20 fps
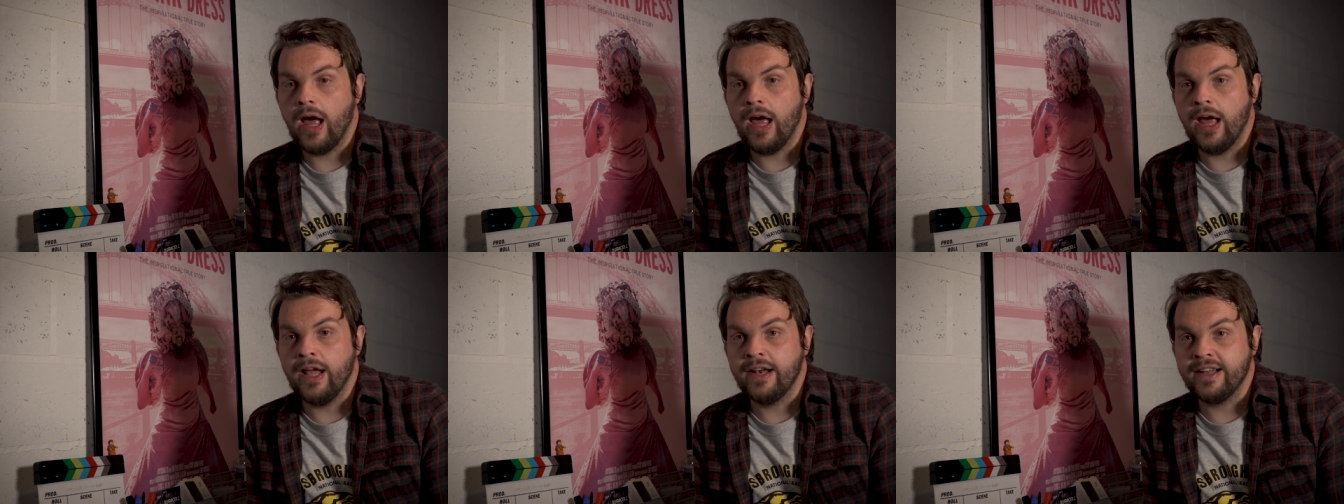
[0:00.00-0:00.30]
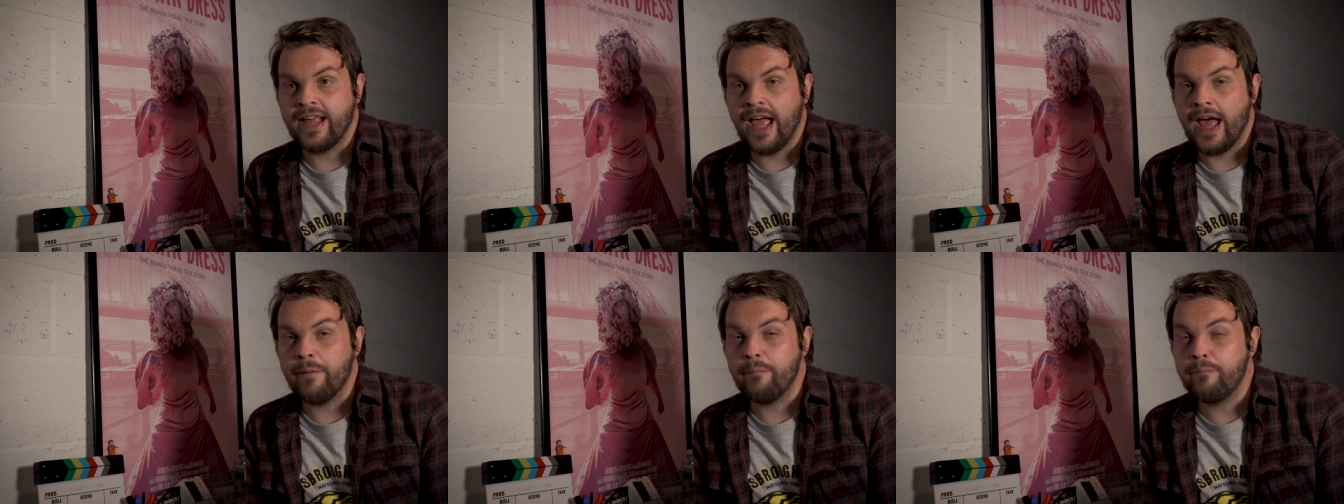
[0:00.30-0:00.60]
and
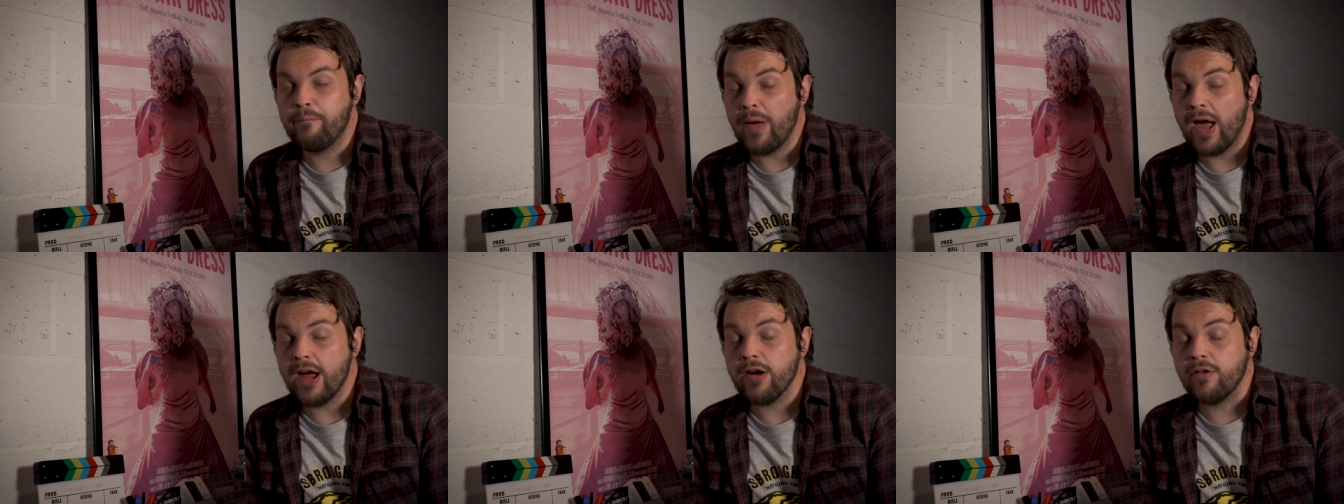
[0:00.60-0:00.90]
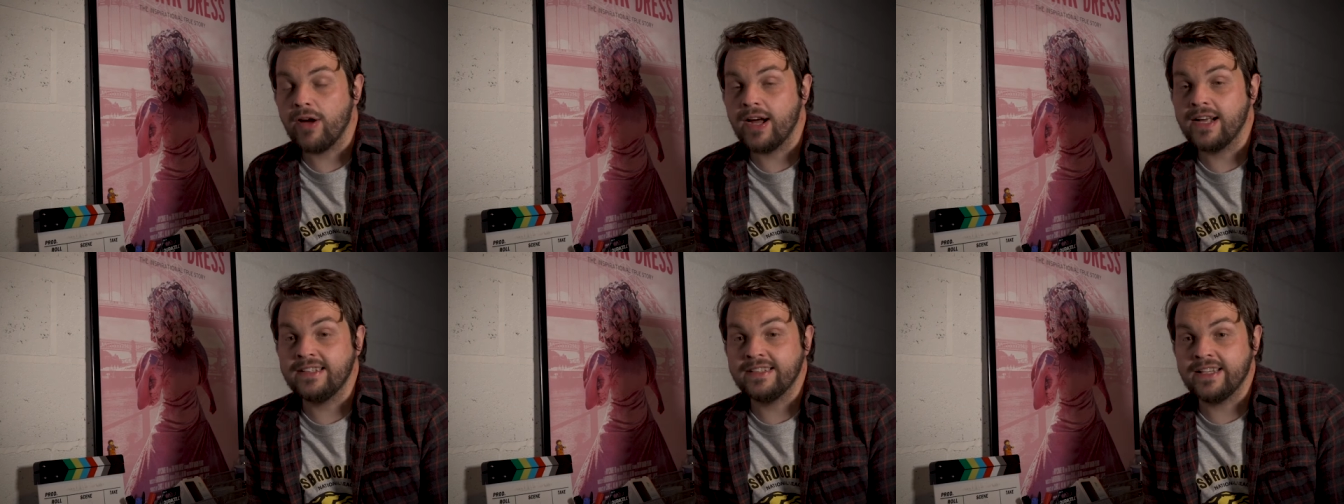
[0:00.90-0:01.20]
get a
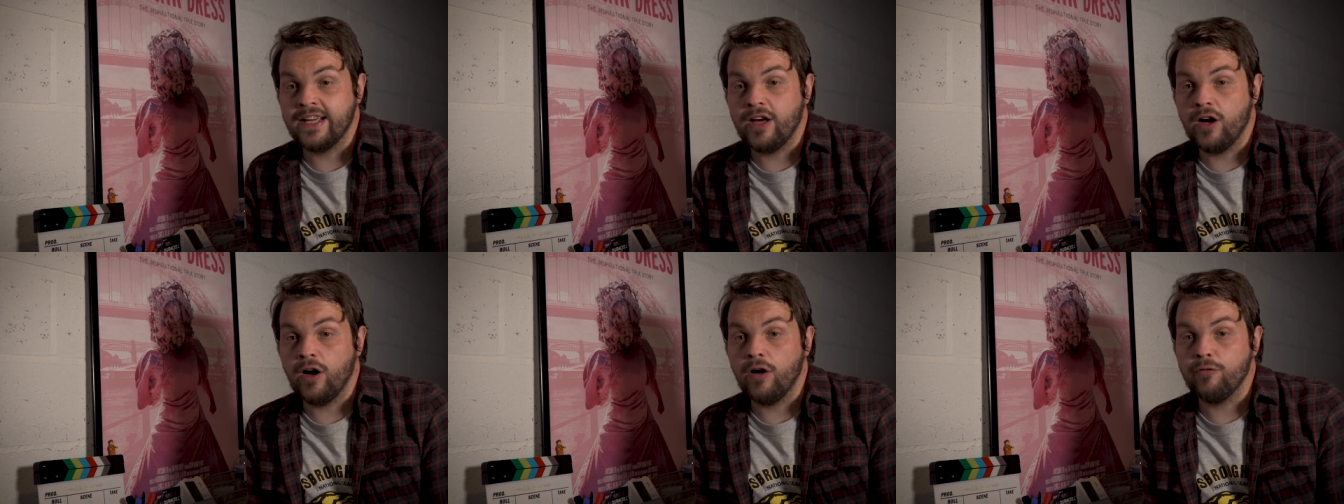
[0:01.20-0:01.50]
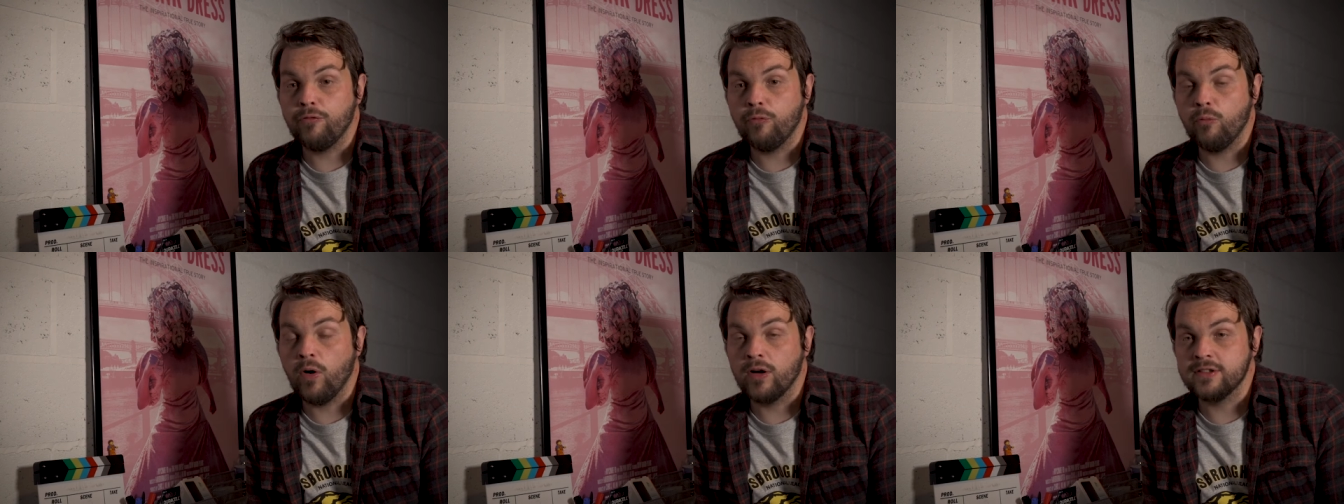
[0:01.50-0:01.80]
better idea
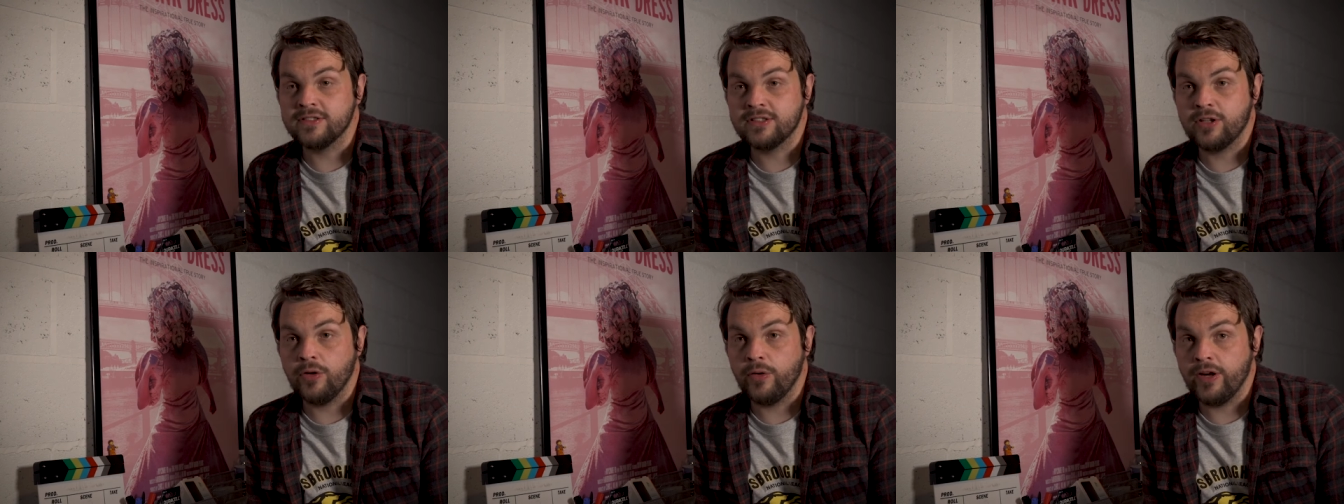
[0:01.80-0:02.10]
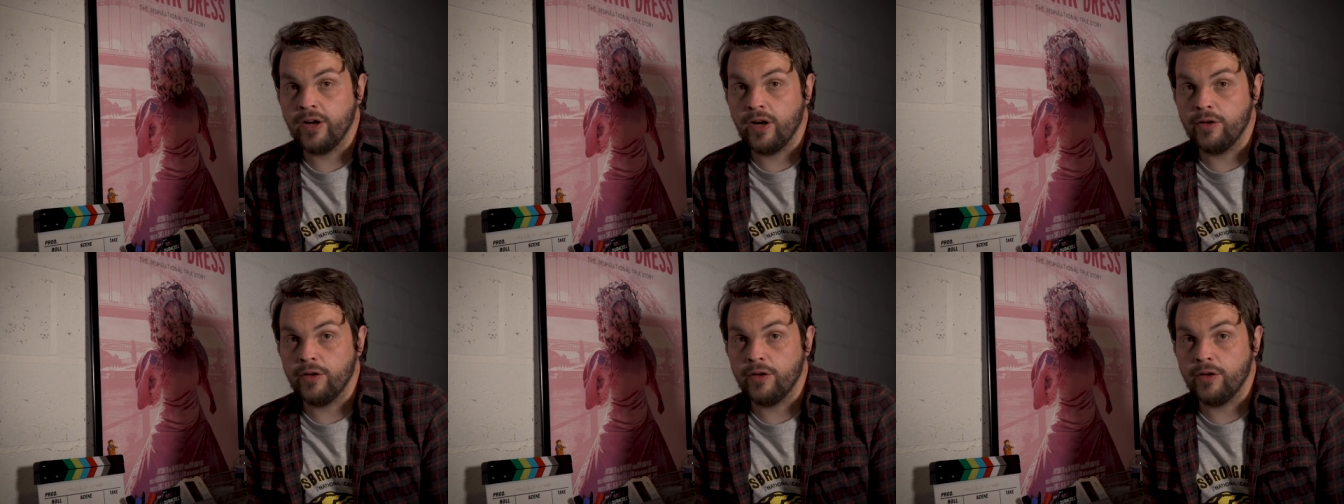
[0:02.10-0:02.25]
of what's going